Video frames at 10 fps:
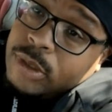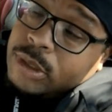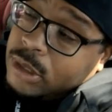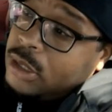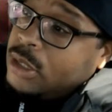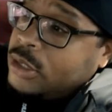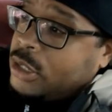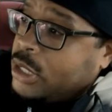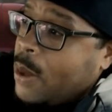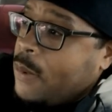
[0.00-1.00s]
Yep,
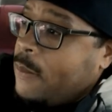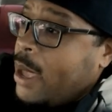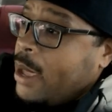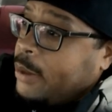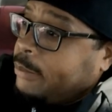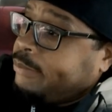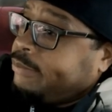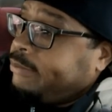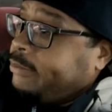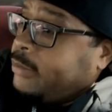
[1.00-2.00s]
I'm coming, coming back. back.
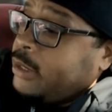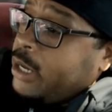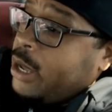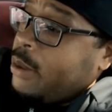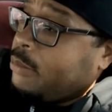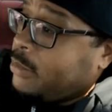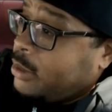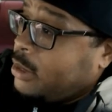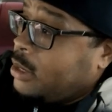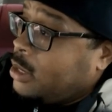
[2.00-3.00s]
Yep.
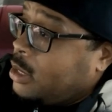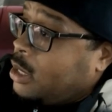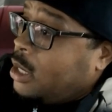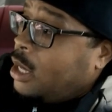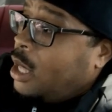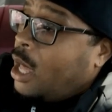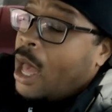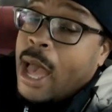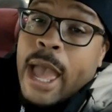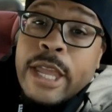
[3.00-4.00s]

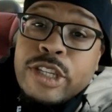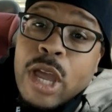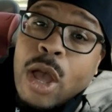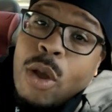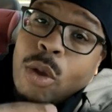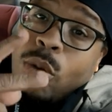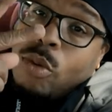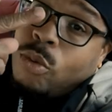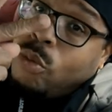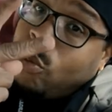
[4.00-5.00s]
All right, y'all.
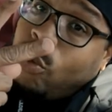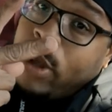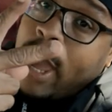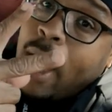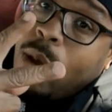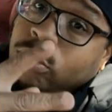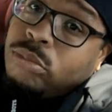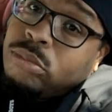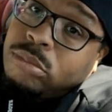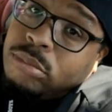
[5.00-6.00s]
We out.
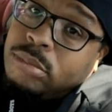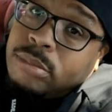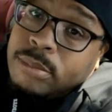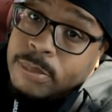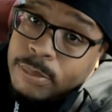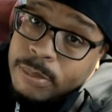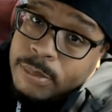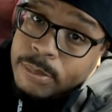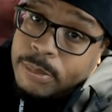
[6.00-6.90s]
Bye.